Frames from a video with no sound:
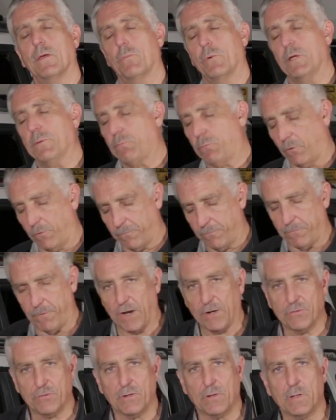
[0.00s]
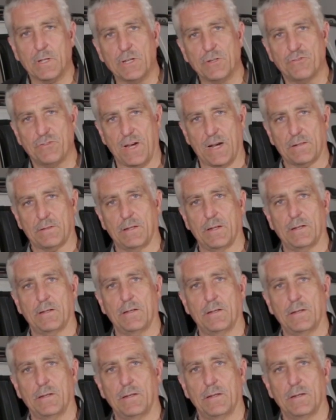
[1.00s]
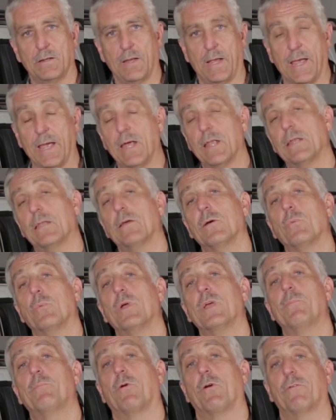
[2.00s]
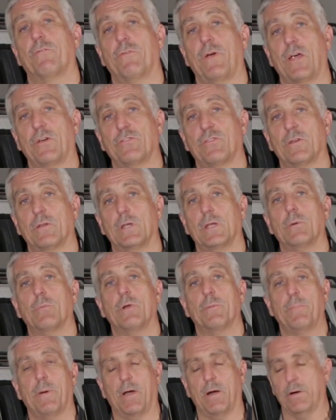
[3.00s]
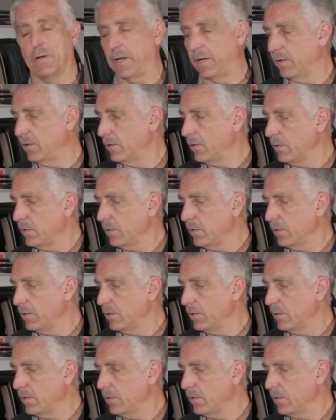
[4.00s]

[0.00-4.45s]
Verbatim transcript: we professionally checked it, and we professionally repaired it.